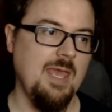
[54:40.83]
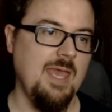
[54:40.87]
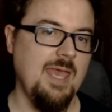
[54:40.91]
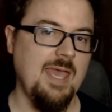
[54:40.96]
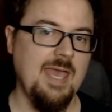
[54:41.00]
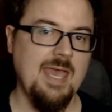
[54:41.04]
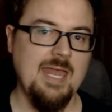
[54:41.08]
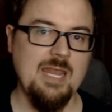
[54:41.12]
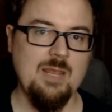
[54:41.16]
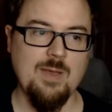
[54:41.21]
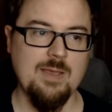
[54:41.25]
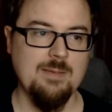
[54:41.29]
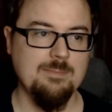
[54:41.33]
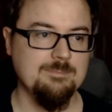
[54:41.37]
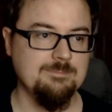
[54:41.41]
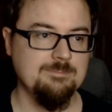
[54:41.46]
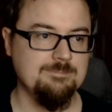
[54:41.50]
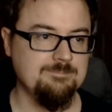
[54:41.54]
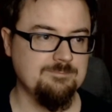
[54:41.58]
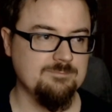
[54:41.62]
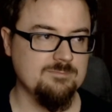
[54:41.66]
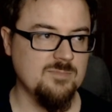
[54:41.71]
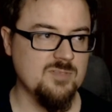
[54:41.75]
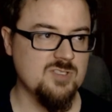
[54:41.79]
Anyway,
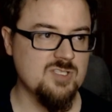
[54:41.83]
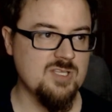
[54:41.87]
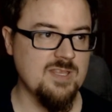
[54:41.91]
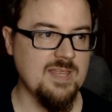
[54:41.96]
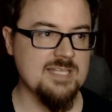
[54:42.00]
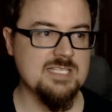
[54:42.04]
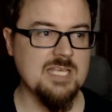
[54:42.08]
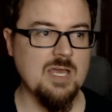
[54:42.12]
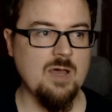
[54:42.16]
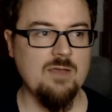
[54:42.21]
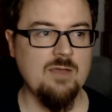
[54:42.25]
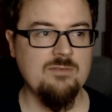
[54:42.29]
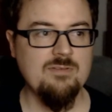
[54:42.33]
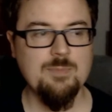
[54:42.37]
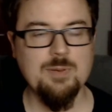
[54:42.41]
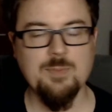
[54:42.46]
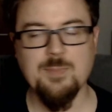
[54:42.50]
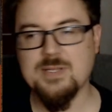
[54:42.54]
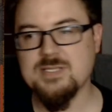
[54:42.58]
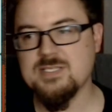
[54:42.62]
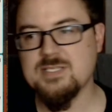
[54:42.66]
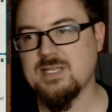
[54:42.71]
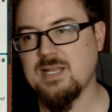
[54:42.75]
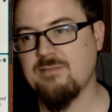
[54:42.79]
so that's how I've
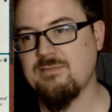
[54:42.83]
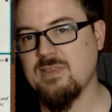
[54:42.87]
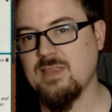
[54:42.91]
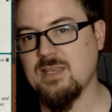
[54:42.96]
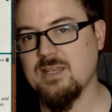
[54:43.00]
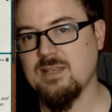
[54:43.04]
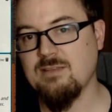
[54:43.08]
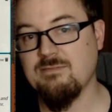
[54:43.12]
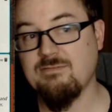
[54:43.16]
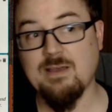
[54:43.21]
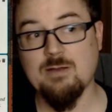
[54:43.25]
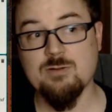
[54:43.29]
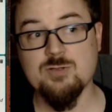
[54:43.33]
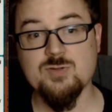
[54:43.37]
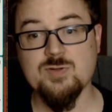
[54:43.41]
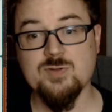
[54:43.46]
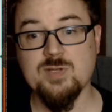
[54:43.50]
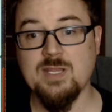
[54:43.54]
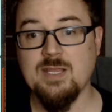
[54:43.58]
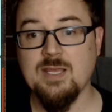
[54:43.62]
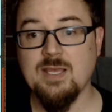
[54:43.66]
implemented everything to Foundry.